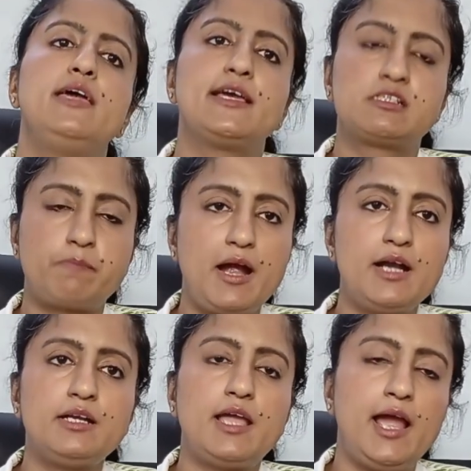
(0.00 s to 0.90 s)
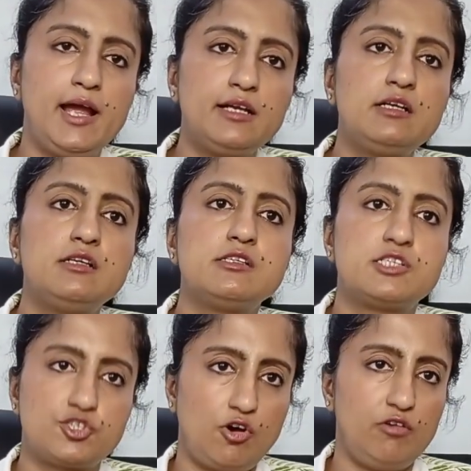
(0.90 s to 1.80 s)
expand and
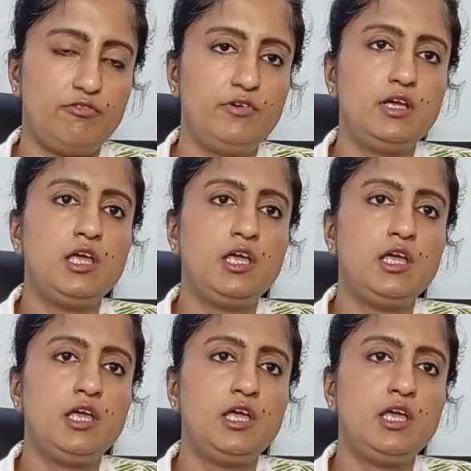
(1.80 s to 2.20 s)
solve.